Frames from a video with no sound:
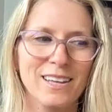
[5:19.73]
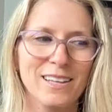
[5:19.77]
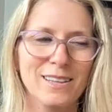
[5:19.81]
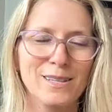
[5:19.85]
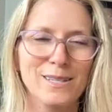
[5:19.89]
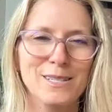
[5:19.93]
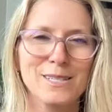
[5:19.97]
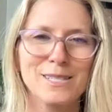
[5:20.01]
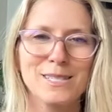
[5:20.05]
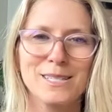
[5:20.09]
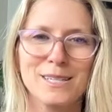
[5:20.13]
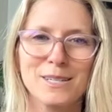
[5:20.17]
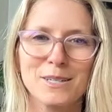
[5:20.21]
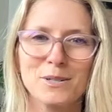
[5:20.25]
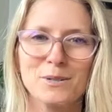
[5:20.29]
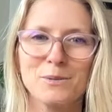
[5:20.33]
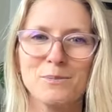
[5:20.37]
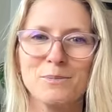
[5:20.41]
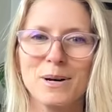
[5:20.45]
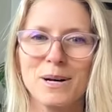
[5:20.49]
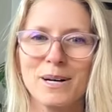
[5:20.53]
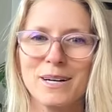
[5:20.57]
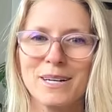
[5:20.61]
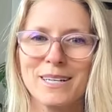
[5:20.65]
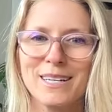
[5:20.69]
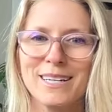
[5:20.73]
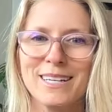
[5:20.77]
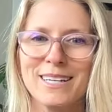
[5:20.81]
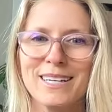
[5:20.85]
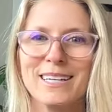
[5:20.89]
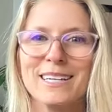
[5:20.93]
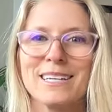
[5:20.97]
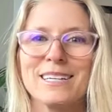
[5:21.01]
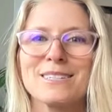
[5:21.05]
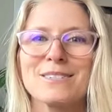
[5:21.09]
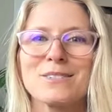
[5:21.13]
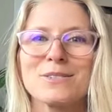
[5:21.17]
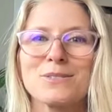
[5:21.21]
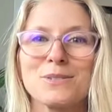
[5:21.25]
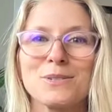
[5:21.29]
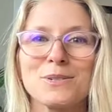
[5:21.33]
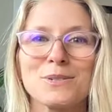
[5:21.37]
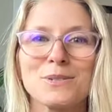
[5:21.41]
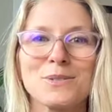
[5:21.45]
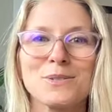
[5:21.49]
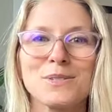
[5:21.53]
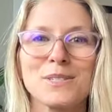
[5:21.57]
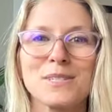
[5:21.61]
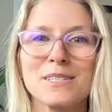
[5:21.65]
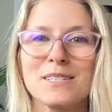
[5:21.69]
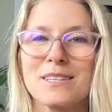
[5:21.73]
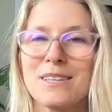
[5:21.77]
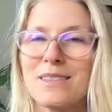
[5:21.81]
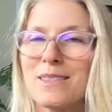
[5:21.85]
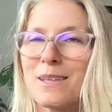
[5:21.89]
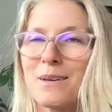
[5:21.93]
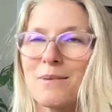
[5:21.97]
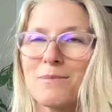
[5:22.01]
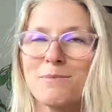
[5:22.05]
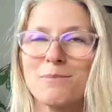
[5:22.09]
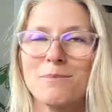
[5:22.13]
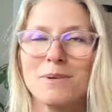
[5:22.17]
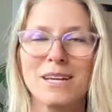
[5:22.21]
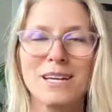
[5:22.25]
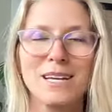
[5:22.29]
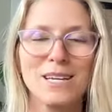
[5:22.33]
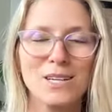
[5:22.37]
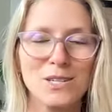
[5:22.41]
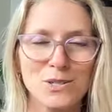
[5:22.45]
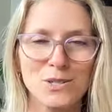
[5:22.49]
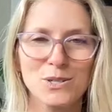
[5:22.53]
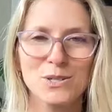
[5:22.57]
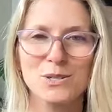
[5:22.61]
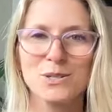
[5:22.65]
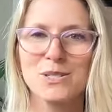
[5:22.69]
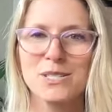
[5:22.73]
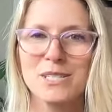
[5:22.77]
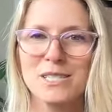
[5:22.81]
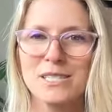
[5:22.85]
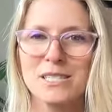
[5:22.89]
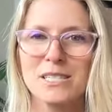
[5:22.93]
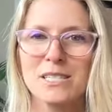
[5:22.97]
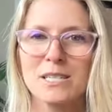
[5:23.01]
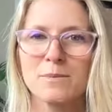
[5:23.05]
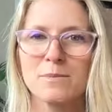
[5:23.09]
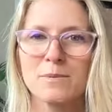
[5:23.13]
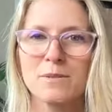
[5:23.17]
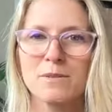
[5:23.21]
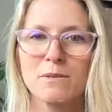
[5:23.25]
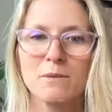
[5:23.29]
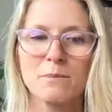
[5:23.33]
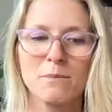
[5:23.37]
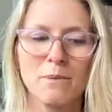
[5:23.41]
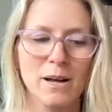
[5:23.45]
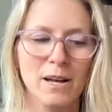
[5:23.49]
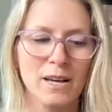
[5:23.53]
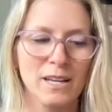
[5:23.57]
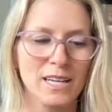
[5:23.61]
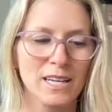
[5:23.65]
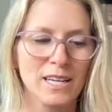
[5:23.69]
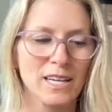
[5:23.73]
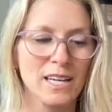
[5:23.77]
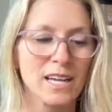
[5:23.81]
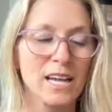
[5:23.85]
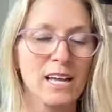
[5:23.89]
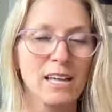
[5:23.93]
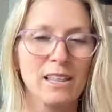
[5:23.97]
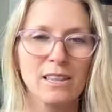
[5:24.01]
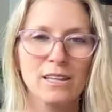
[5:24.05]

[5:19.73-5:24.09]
the subtle body controls the major systems of the body: